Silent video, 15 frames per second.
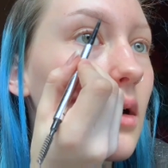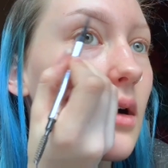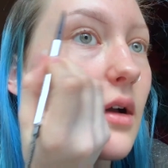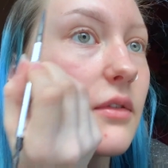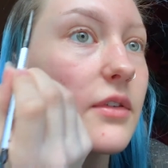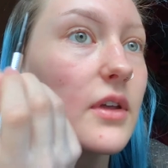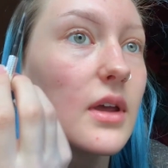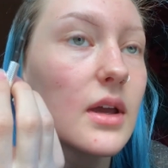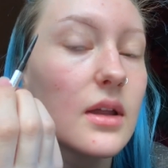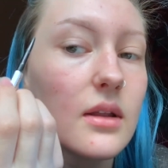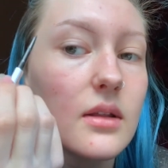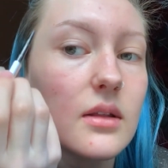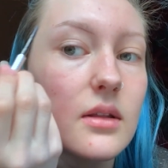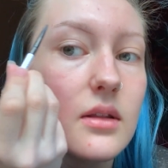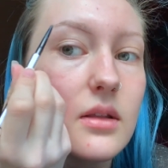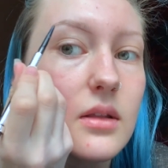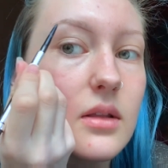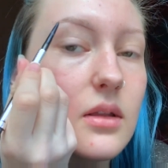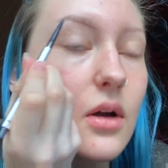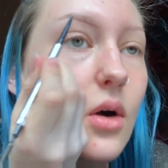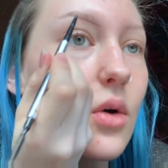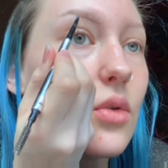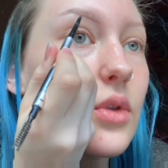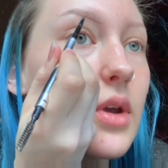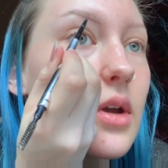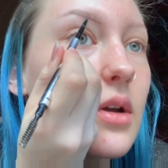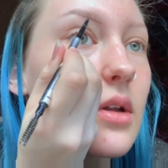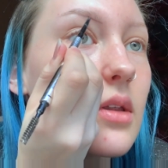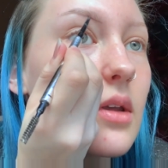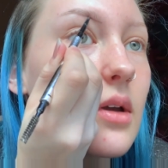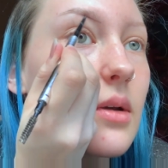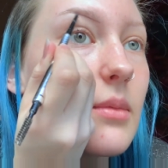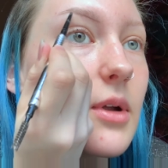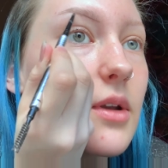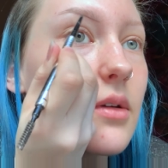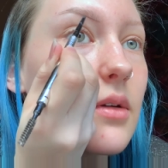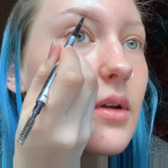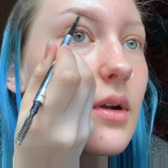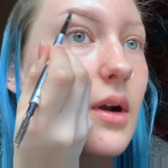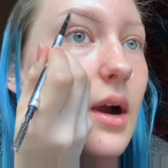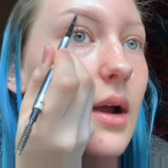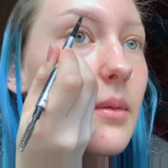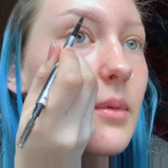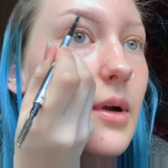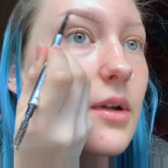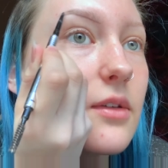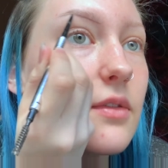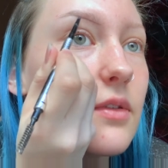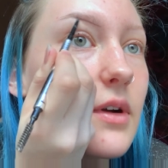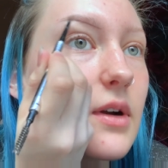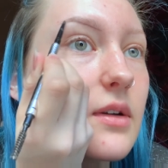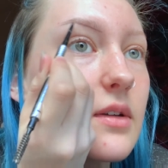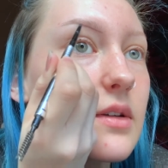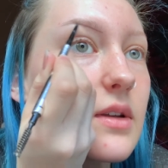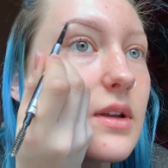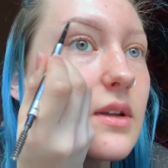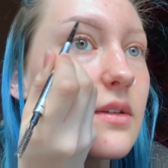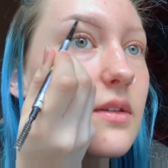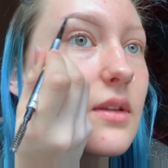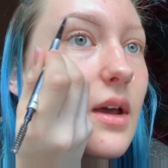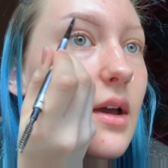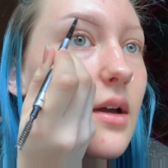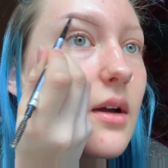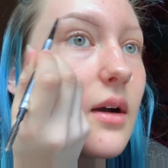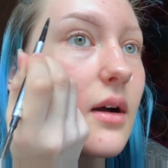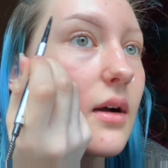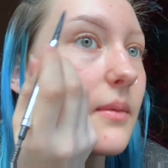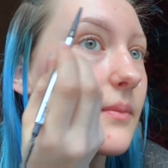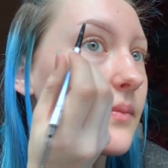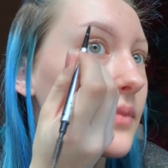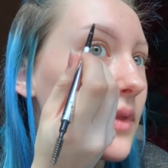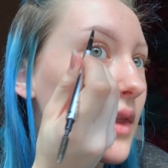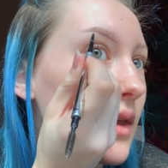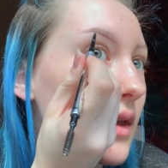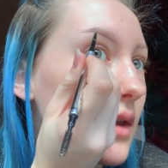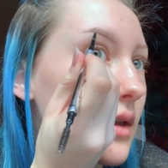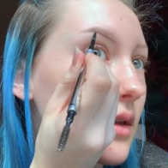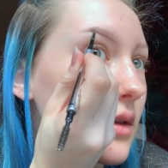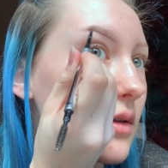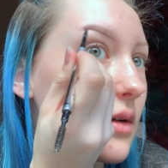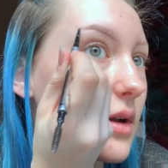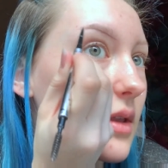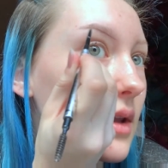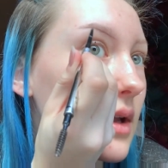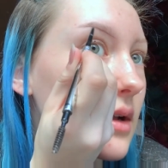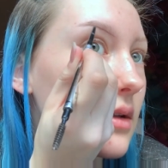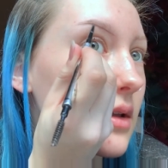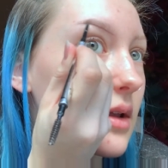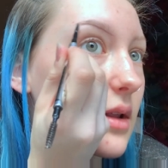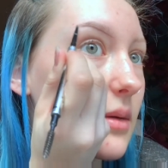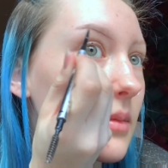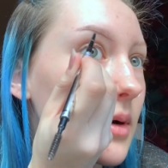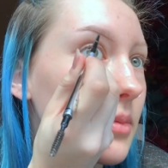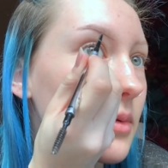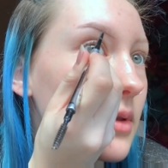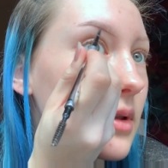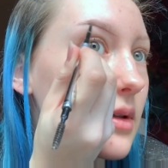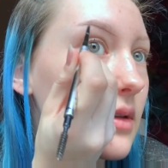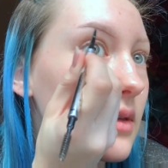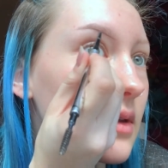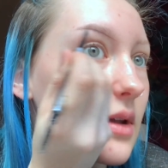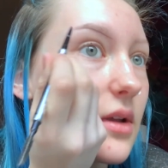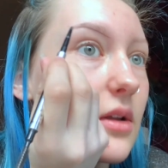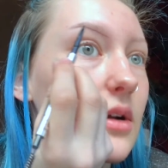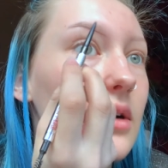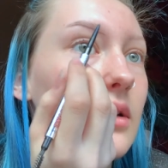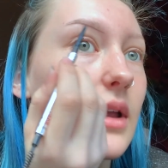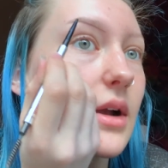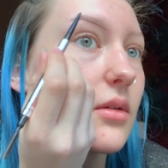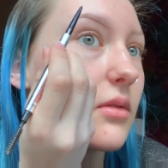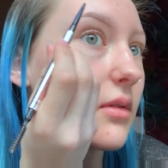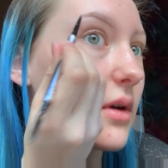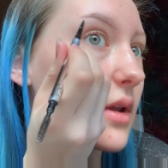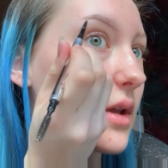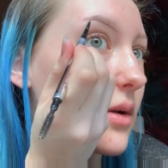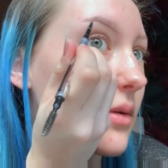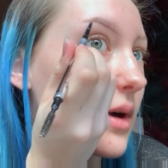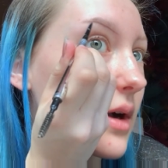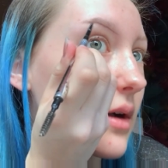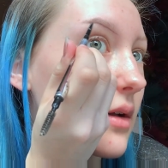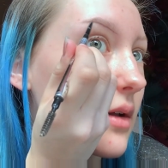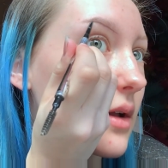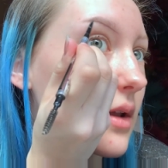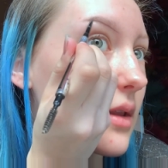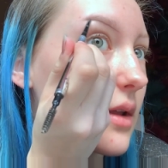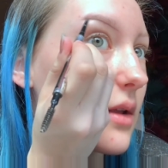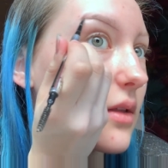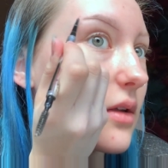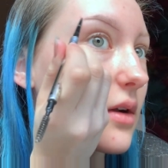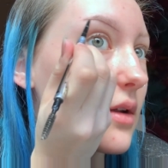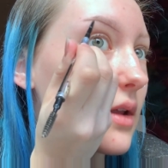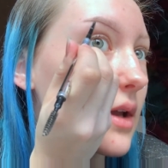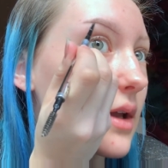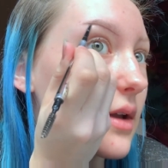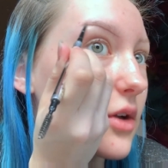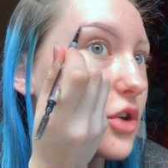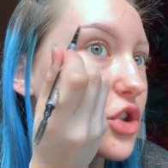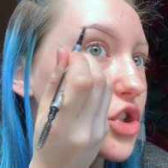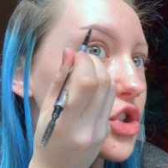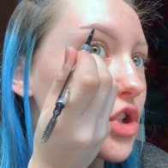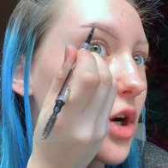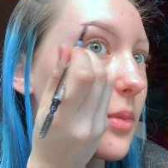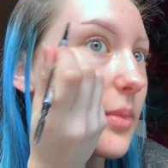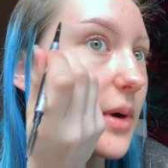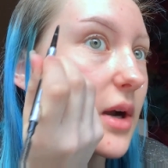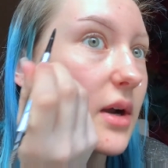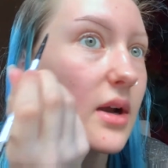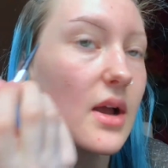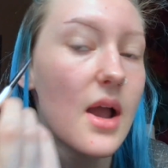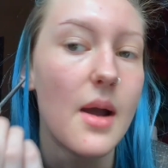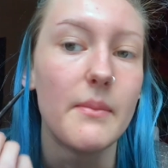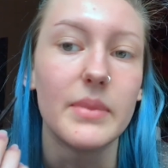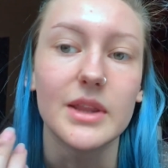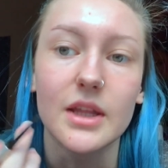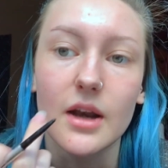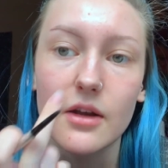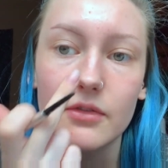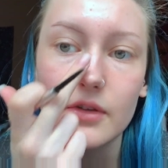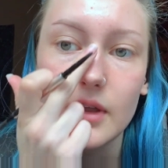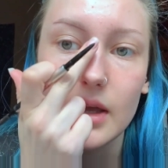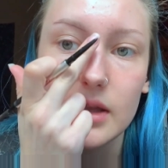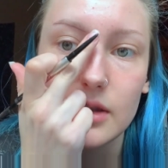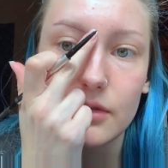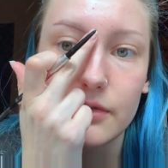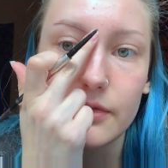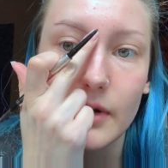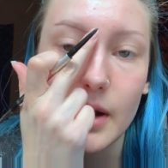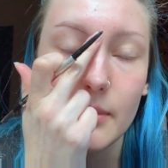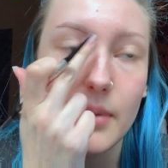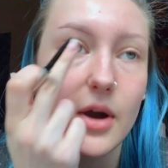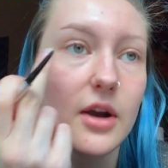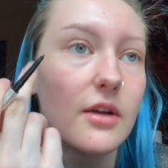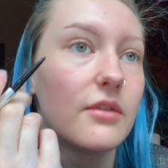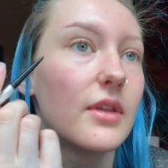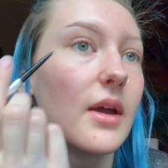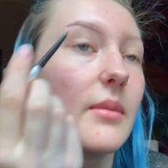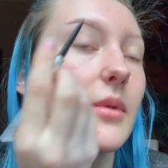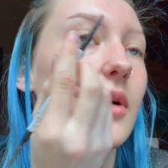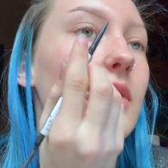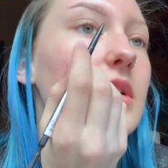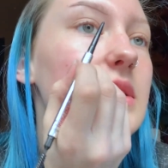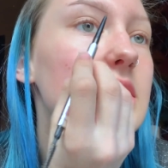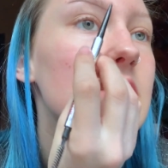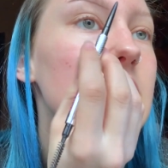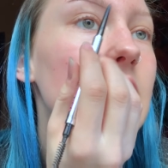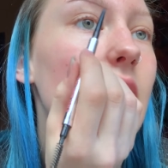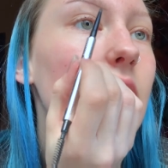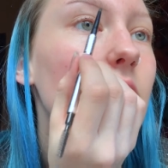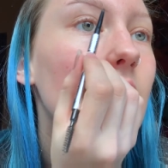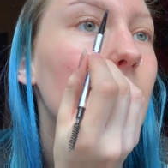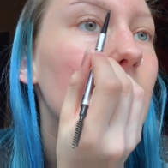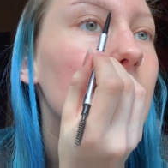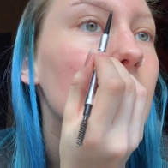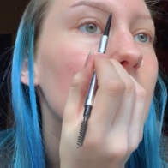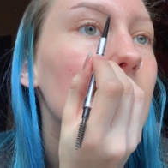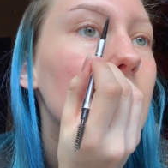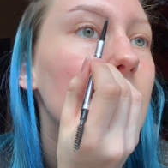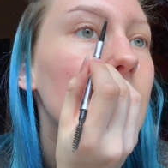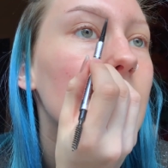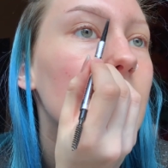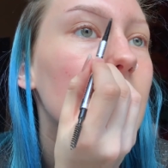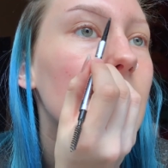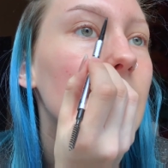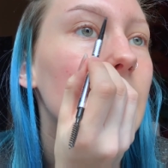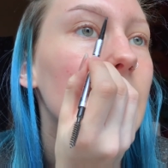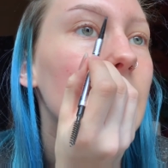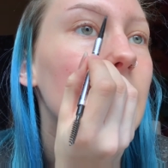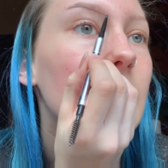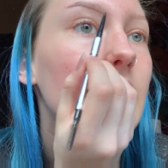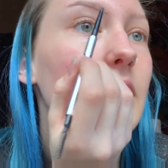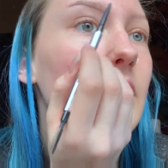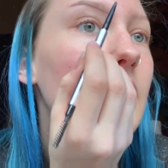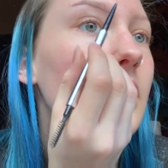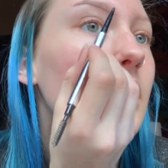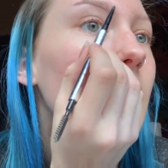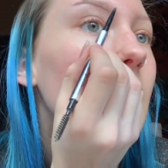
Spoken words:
I feel like the only good thing about doing your eyebrows first is that you can like clean them up with concealer like really well and they look like sharper, but then I feel like the front part of them always gets covered up with a little bit of foundation,